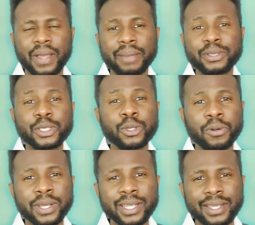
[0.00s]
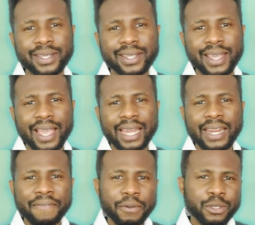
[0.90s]
"I'm sorry, and
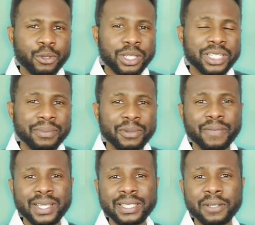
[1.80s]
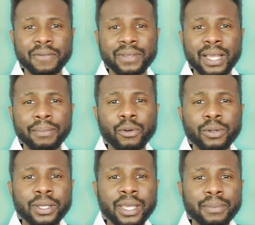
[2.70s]
I feel so ashamed of myself that I'm
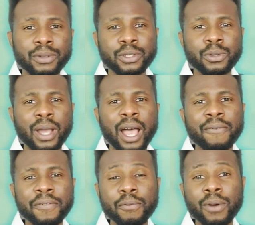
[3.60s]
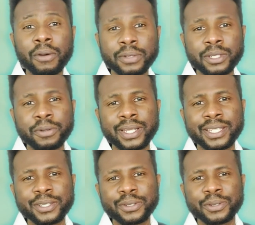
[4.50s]
only able to do half of what I was
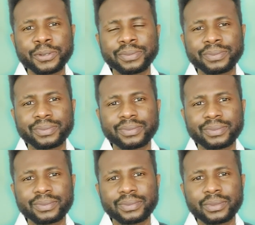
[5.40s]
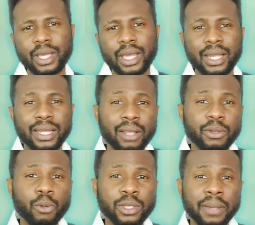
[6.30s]
created to do." Now
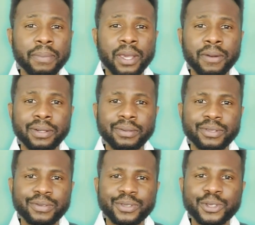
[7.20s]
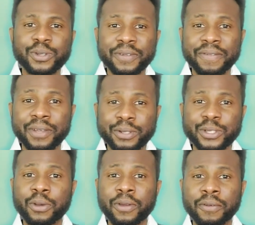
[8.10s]
the water bearer truly felt
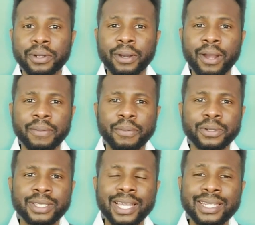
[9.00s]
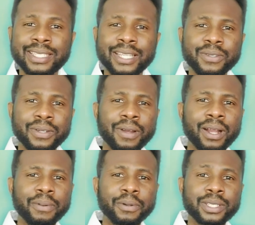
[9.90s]
sorry for the crackpot, and he said to the
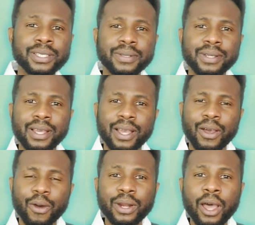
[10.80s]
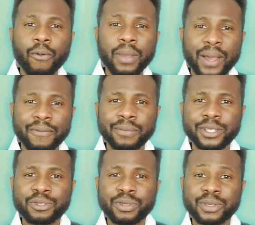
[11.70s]
crackpot, "On our way back from the
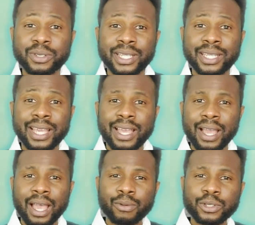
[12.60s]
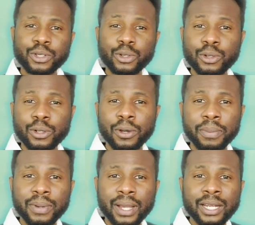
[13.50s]
stream today, I want you to look
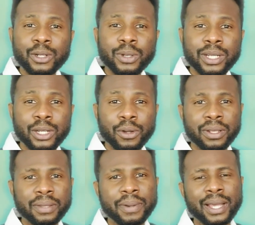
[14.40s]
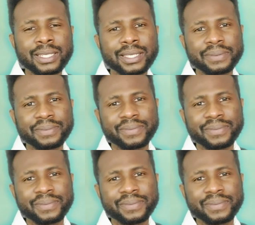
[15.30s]
up and look along the path."